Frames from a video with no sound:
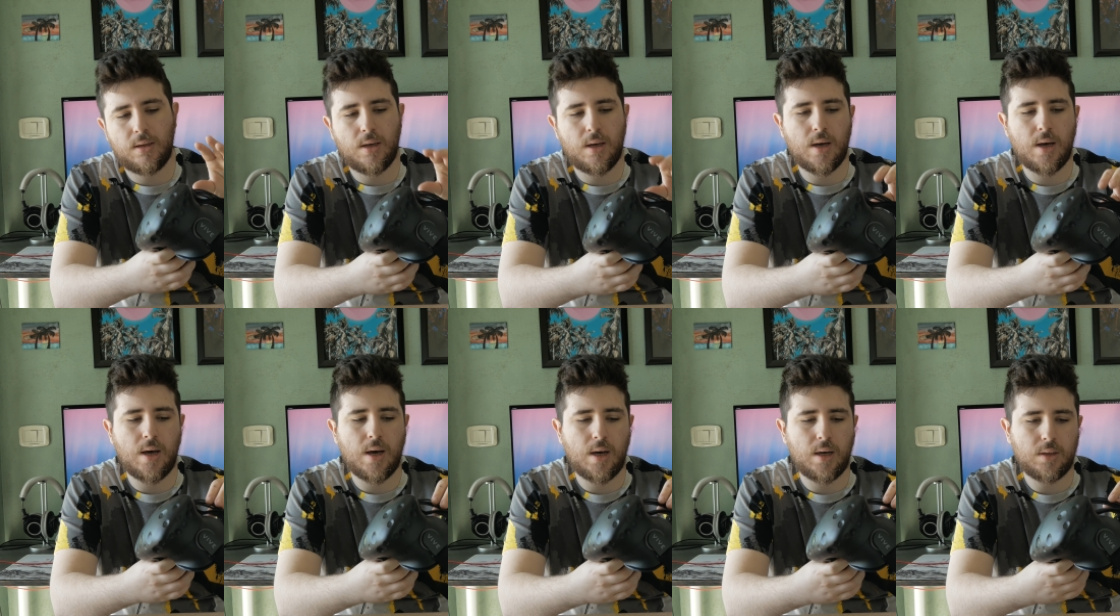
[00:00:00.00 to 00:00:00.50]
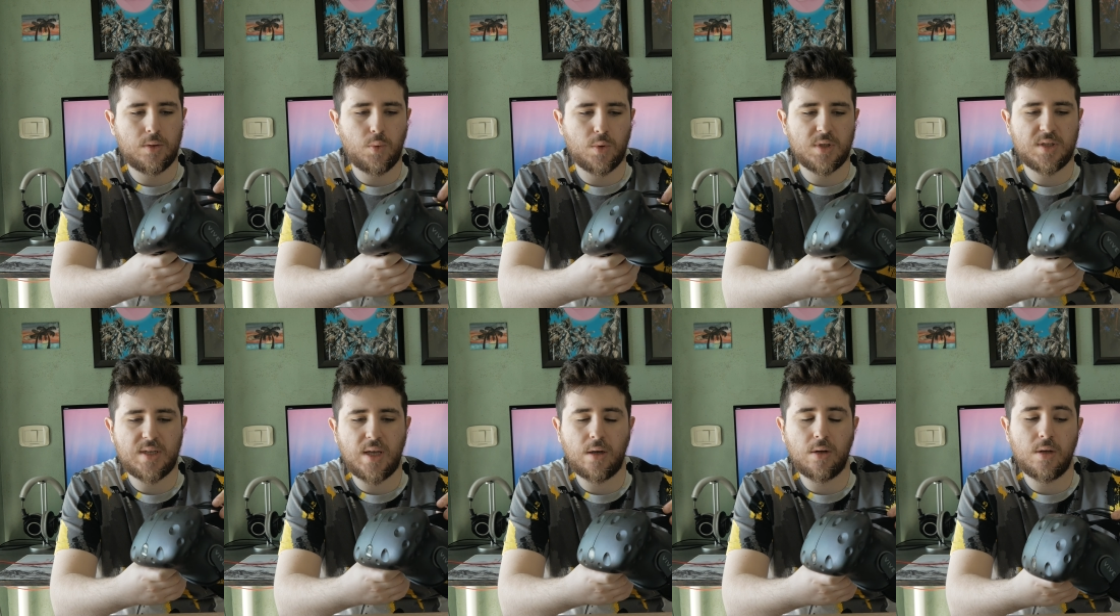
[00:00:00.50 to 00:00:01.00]
It
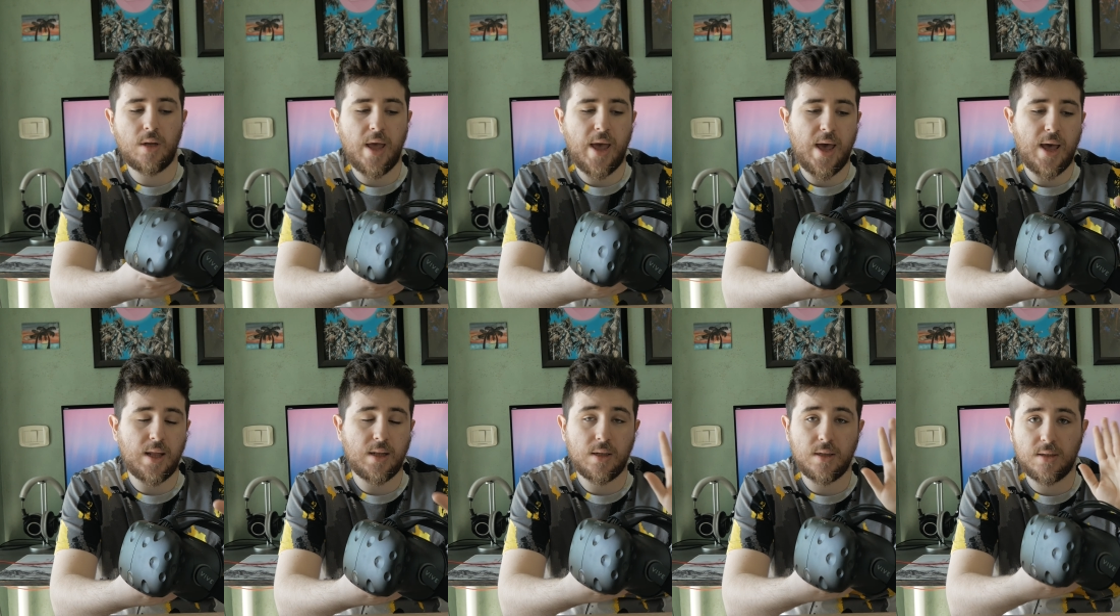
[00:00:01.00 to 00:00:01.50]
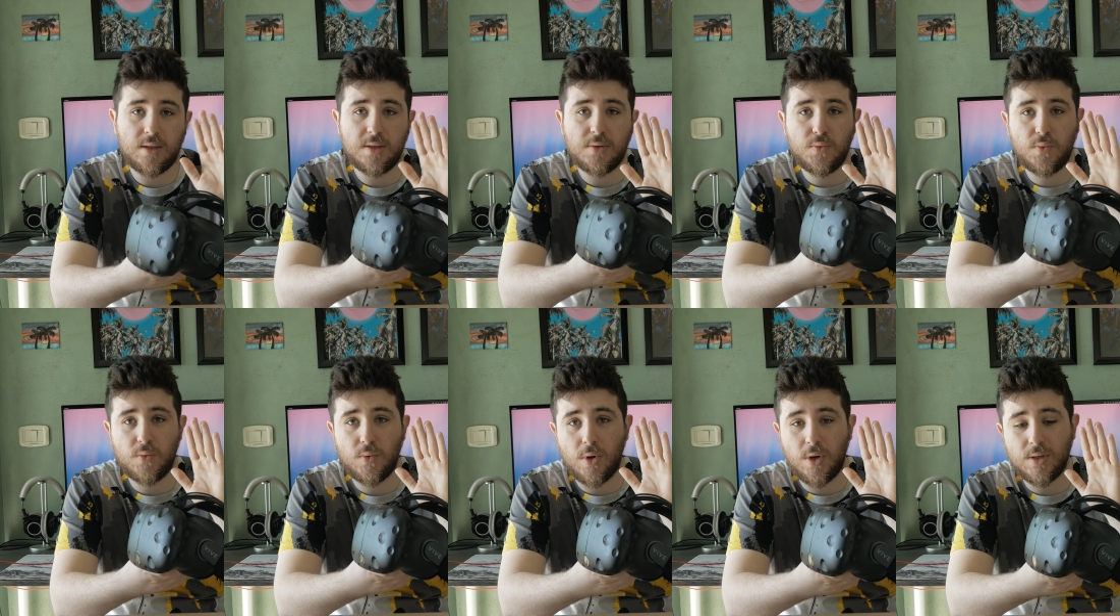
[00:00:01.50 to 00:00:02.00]
was secondhand. This
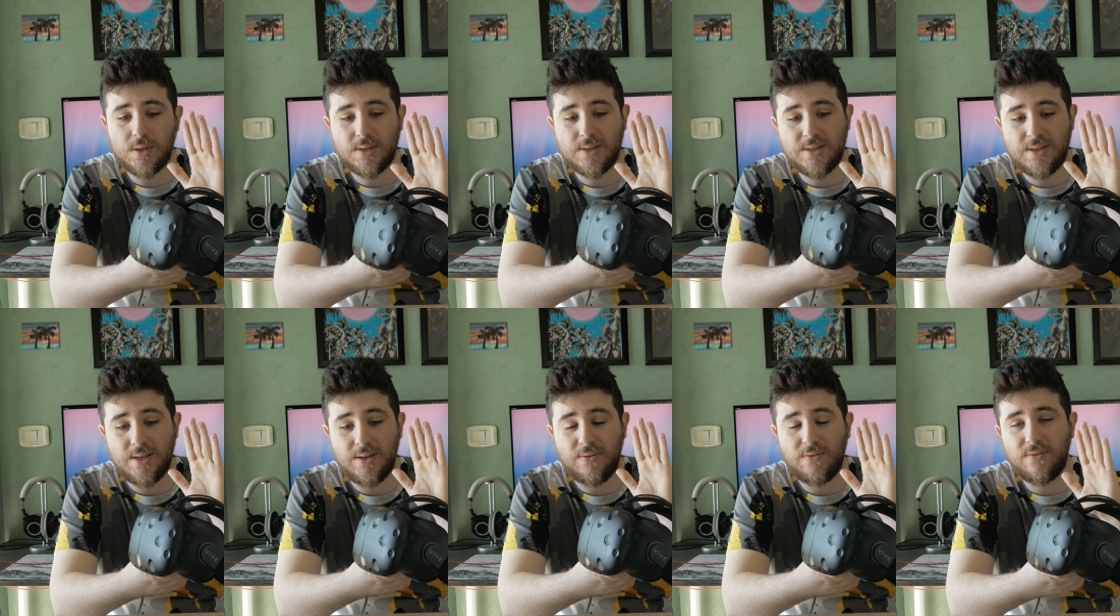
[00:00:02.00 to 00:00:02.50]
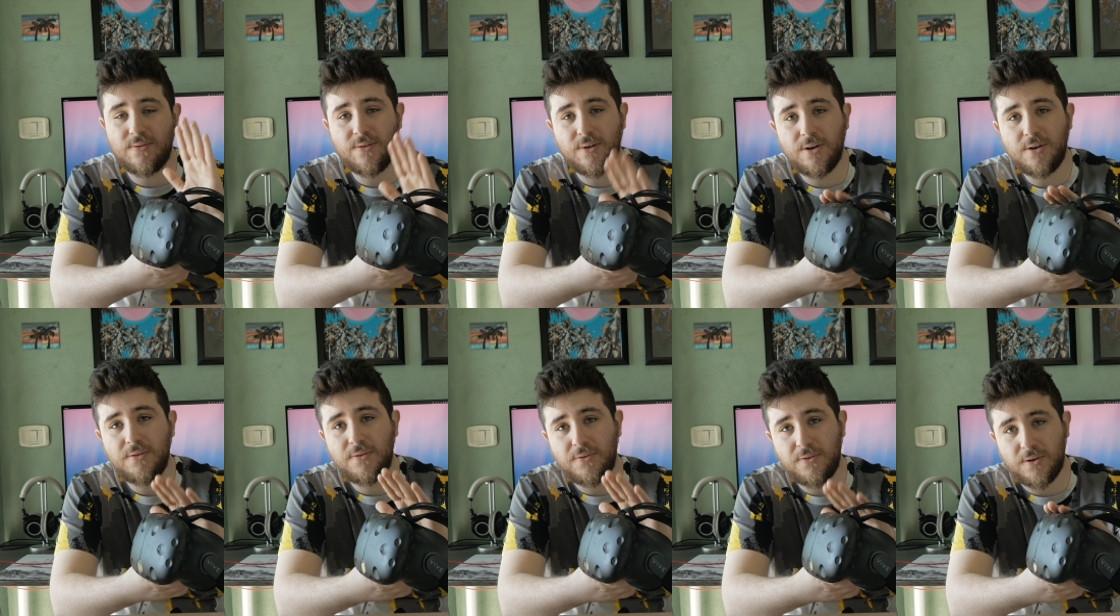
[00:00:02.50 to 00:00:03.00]
was the
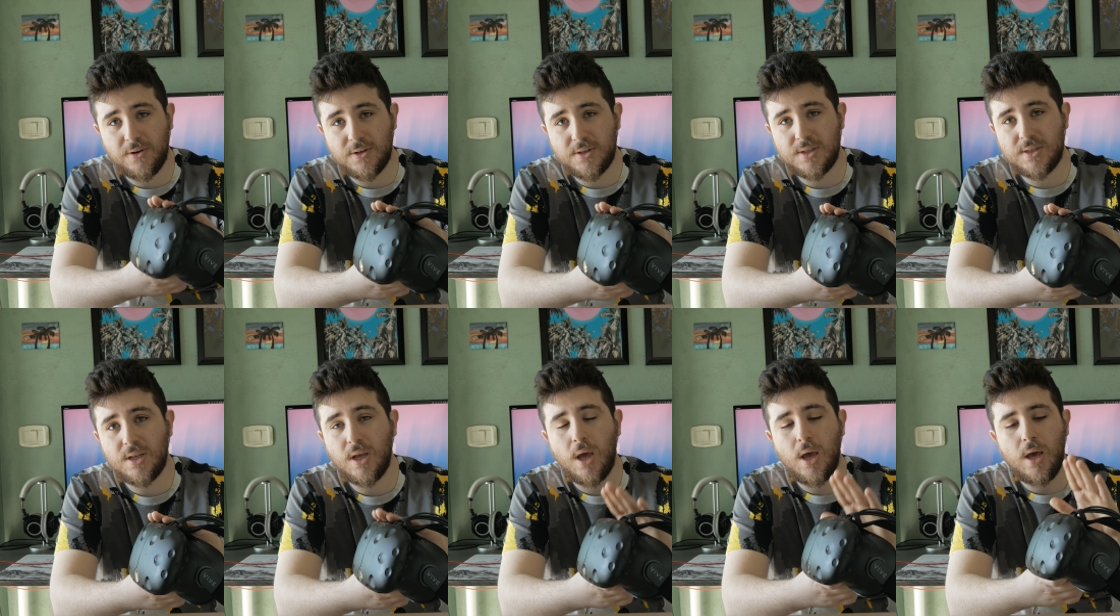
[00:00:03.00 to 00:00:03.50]
very first